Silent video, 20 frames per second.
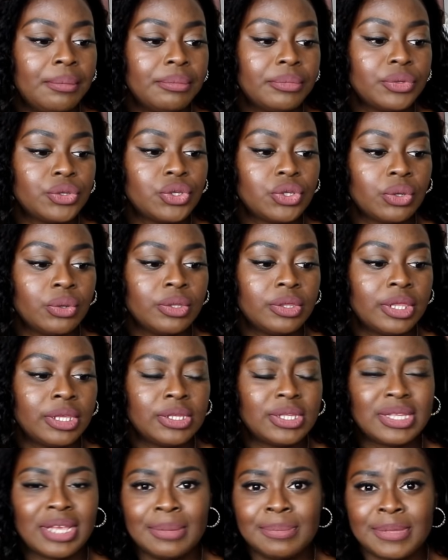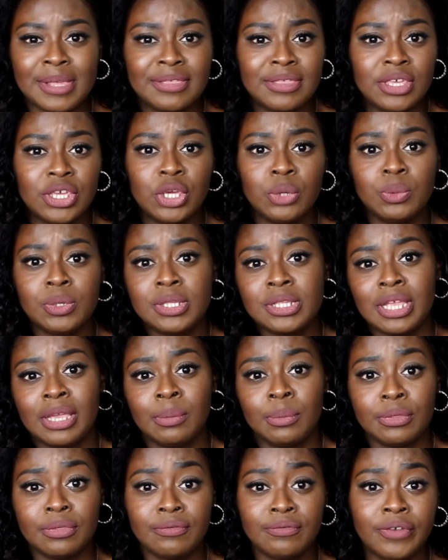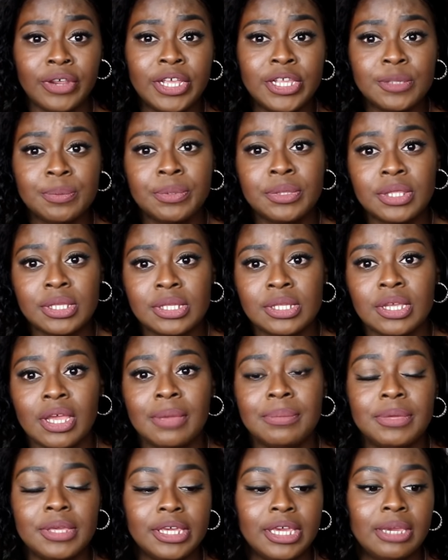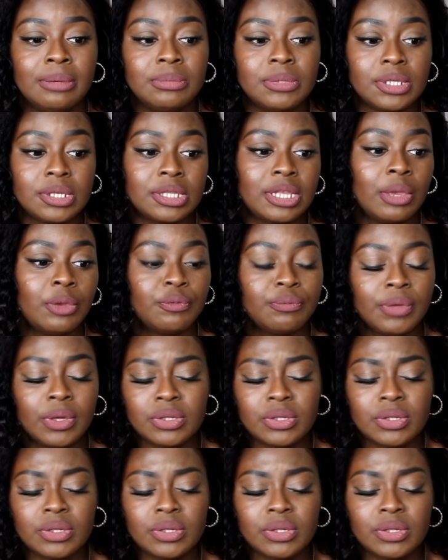So at those times I think he was staying with friends, but this time he came to stay with me.